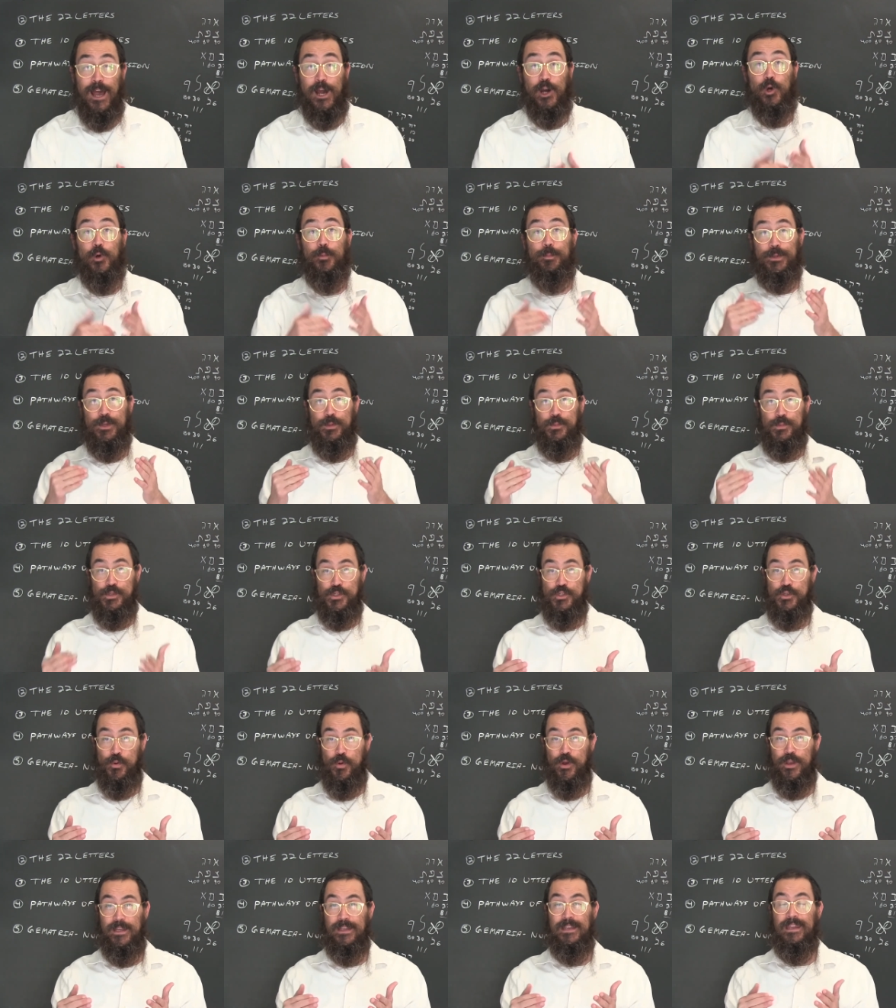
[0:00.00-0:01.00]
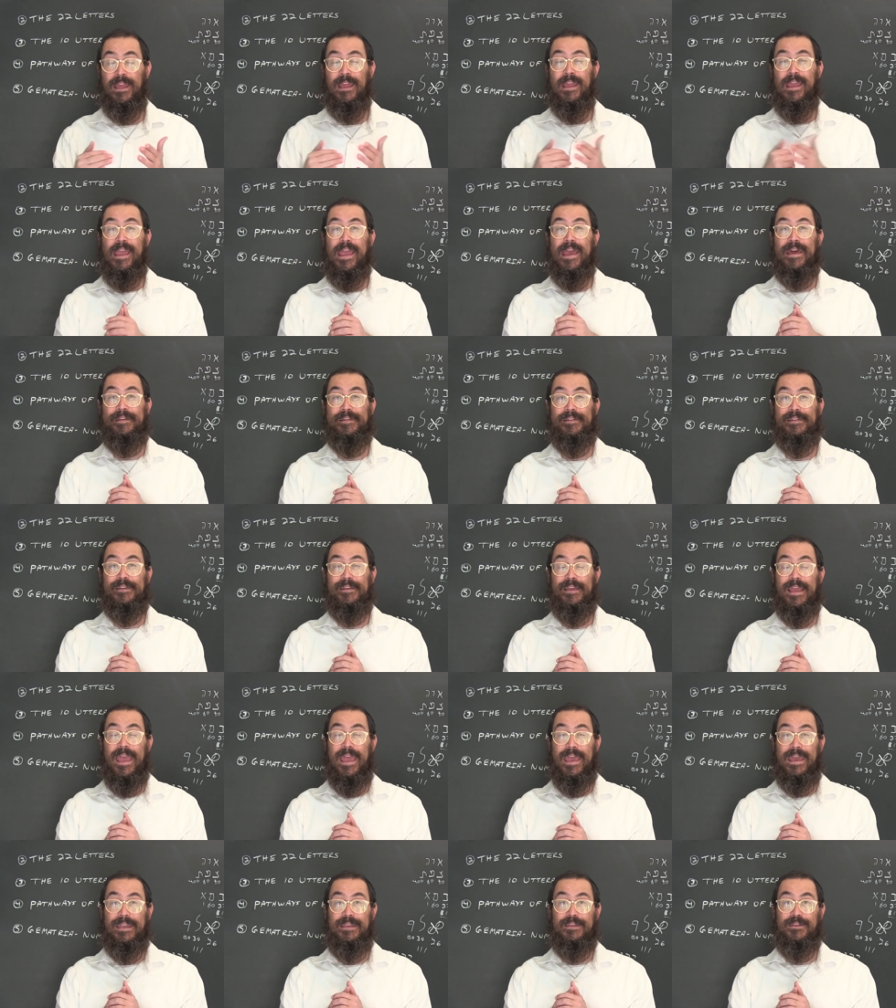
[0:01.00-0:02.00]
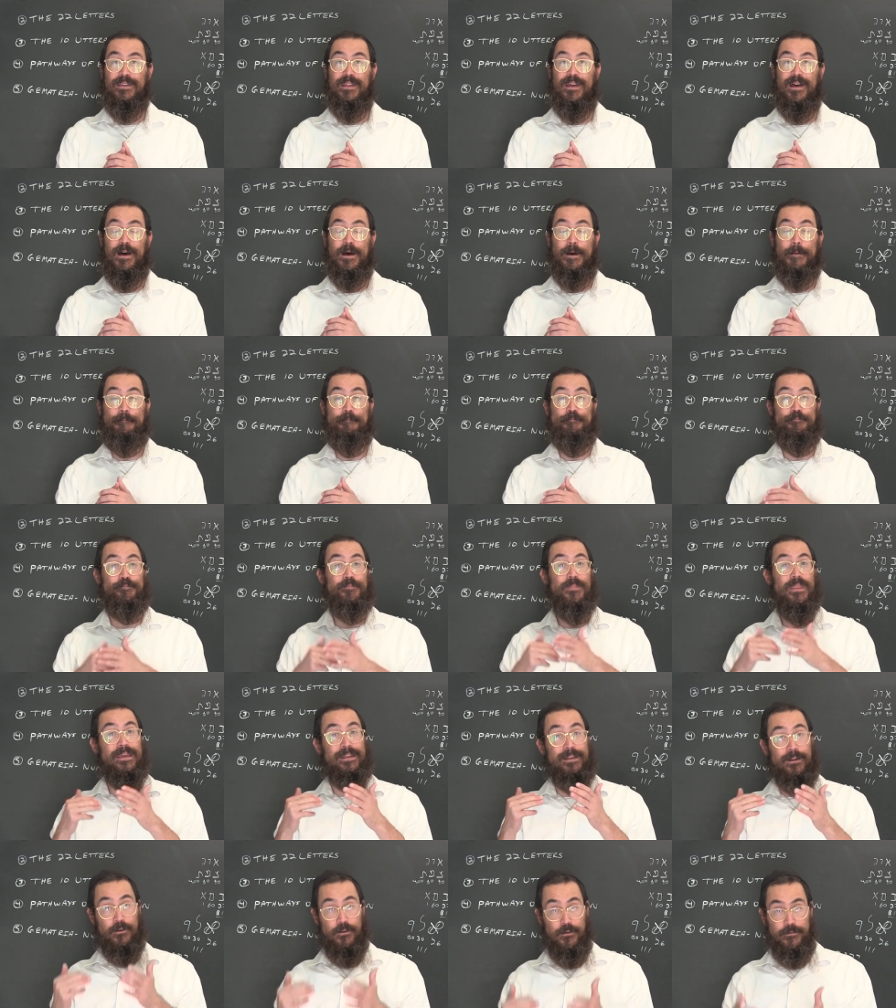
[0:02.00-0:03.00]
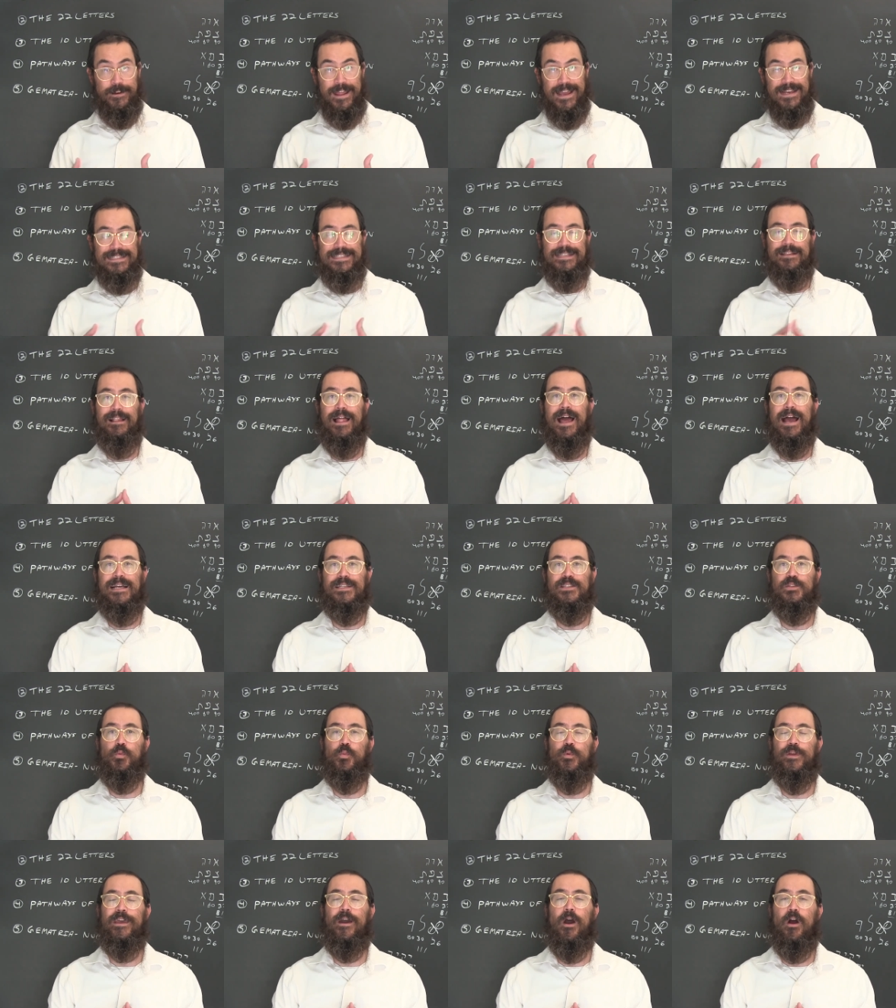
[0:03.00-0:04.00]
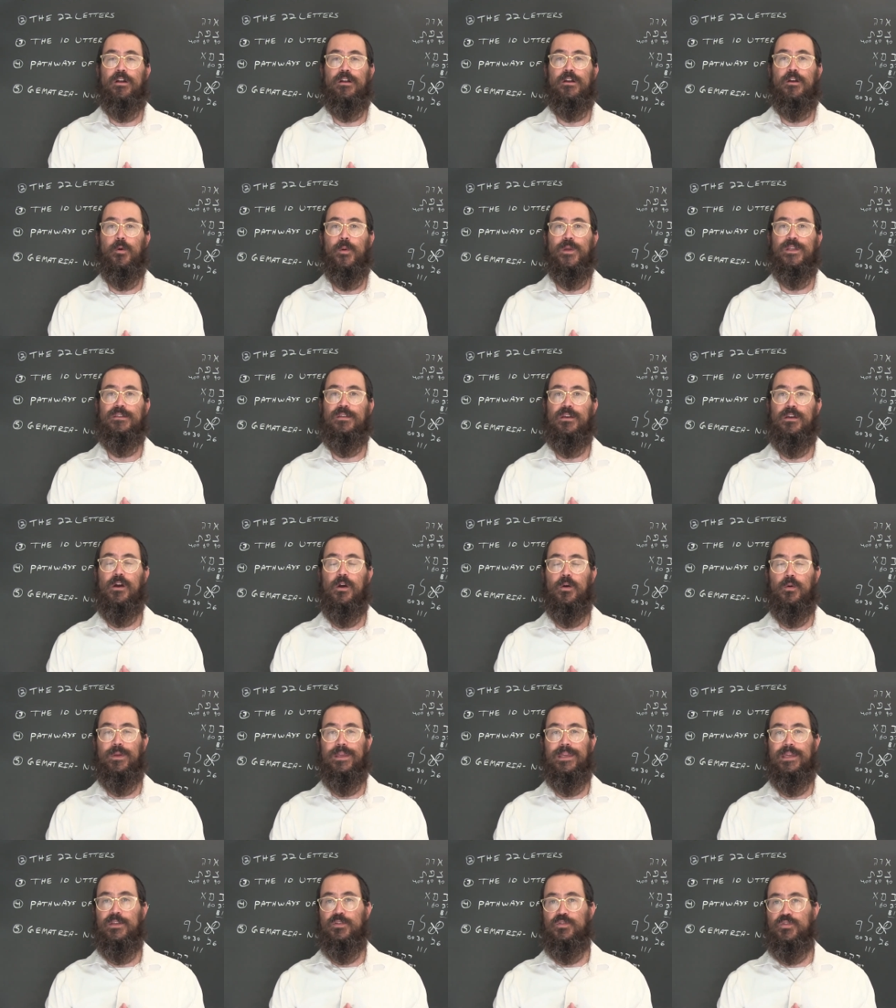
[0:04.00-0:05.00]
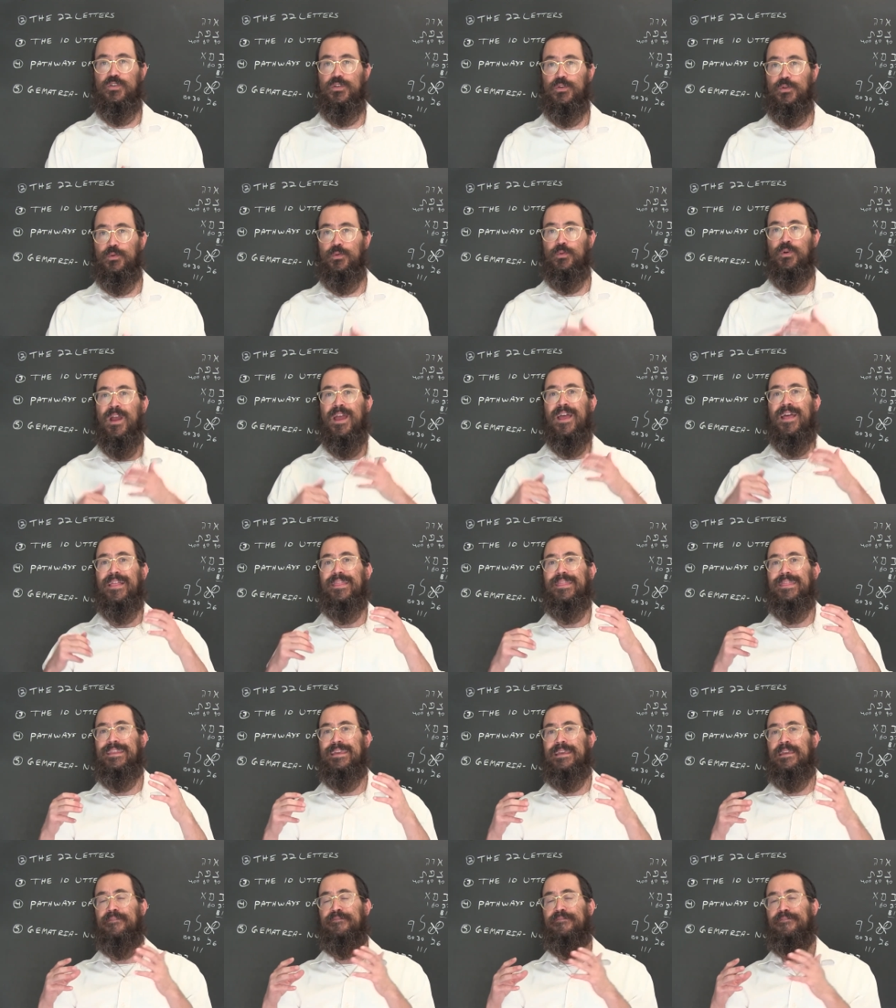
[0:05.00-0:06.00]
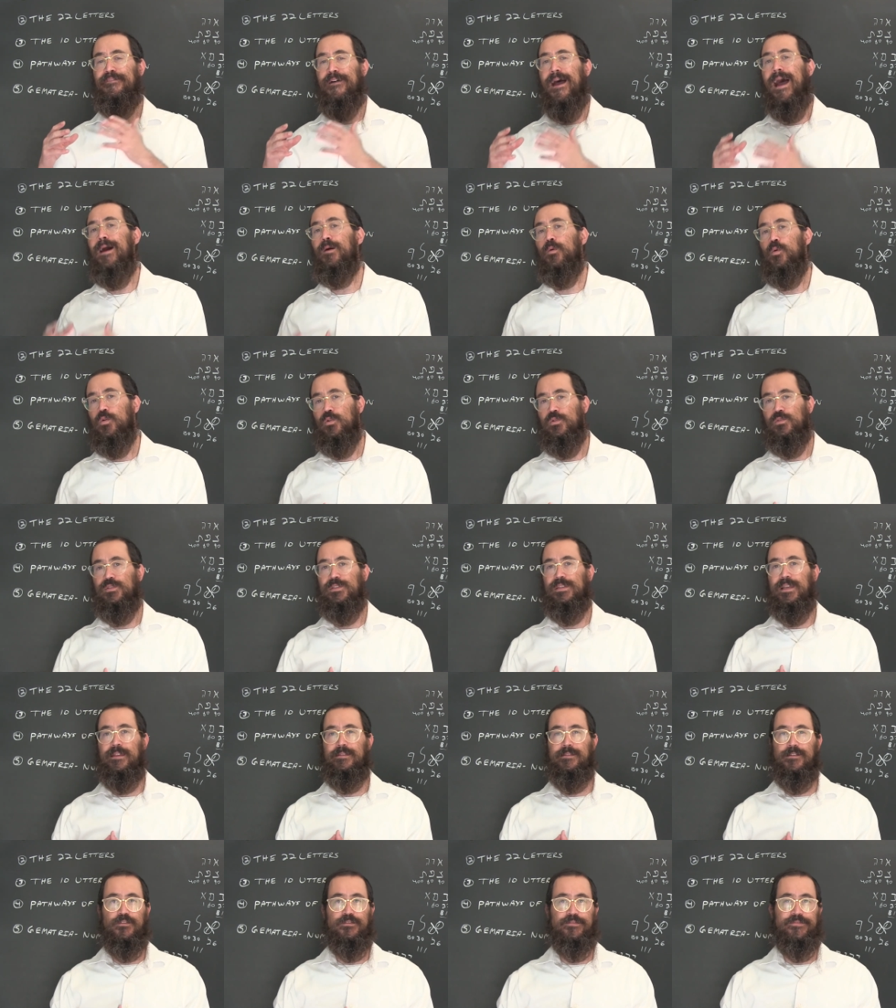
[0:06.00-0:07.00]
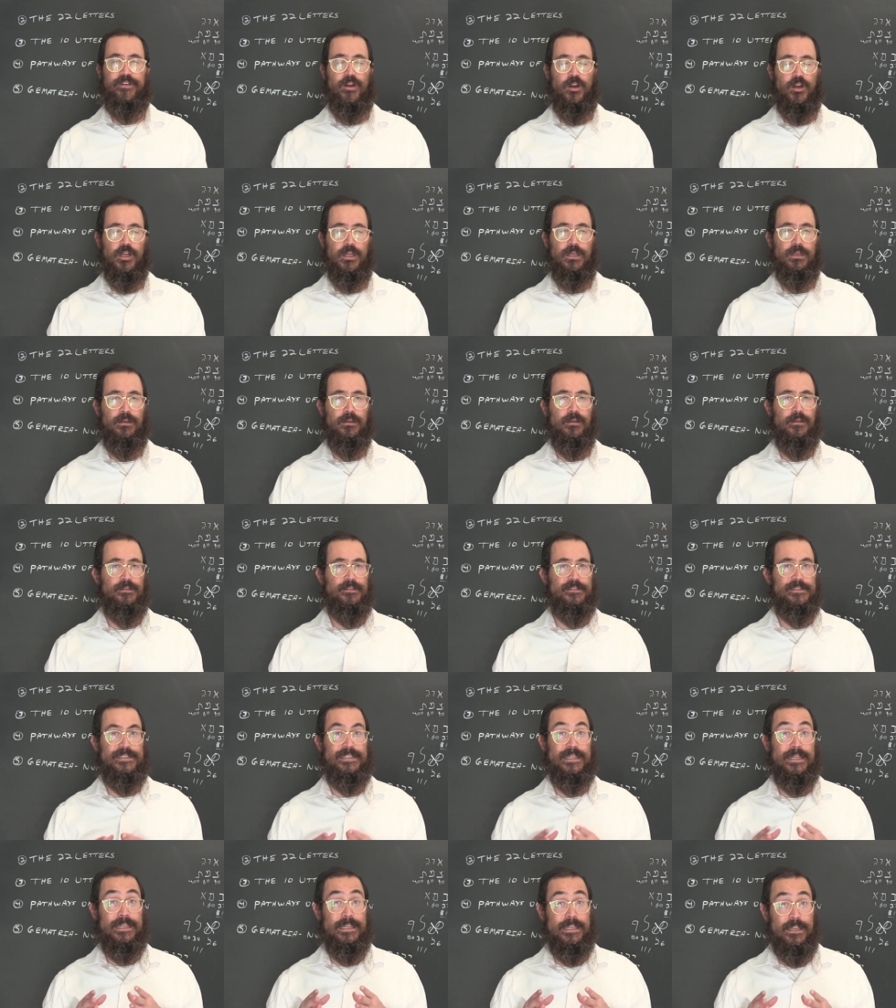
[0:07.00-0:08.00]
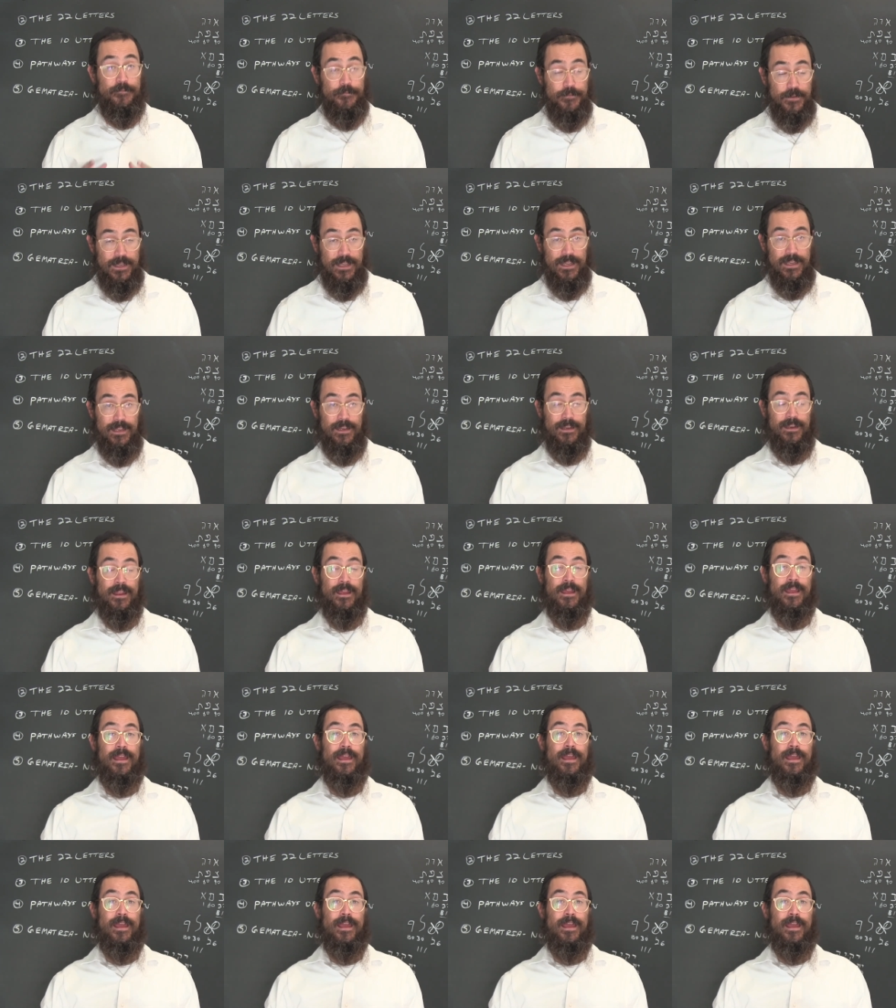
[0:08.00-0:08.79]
I hope you enjoyed. And, I, and, um, and in our next class, we are going to go into the vowels and their very significant